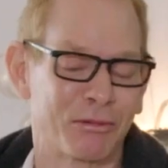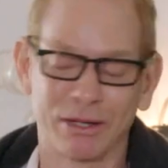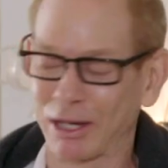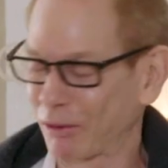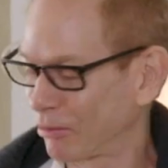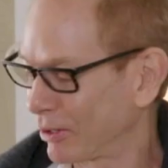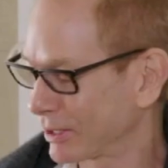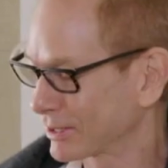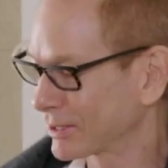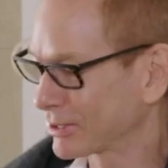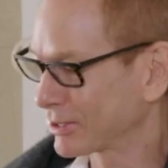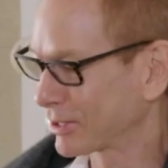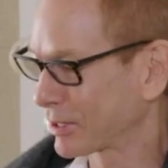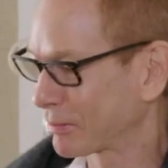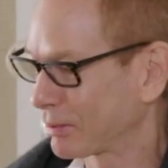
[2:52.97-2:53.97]
when I walked
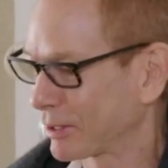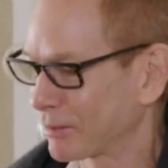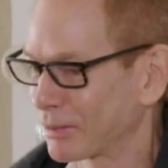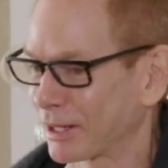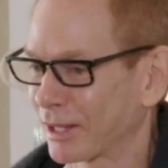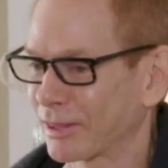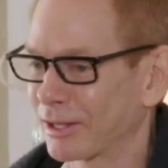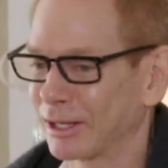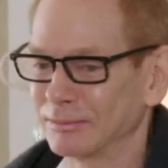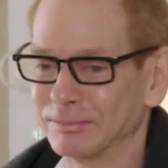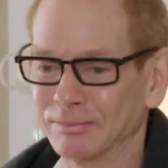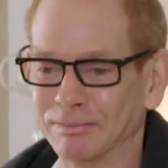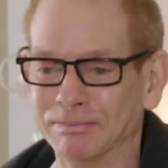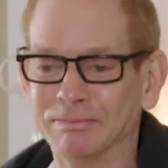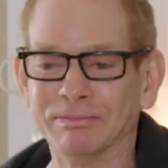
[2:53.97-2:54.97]
into the apartment, I
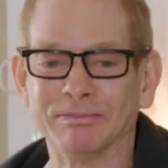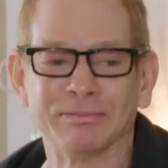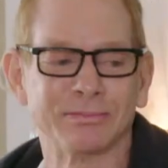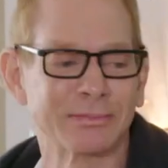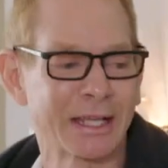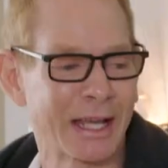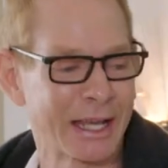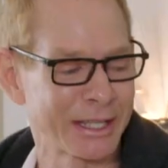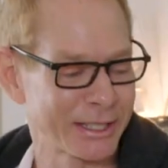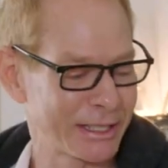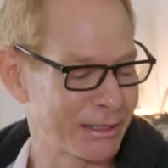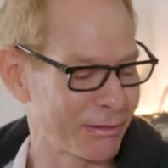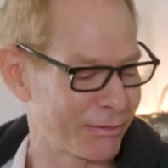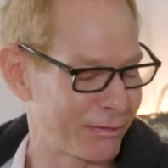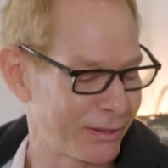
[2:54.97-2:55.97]
thought, Hmm,
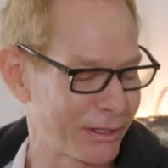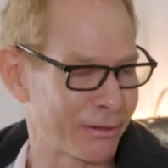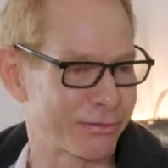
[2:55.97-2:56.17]
18 feet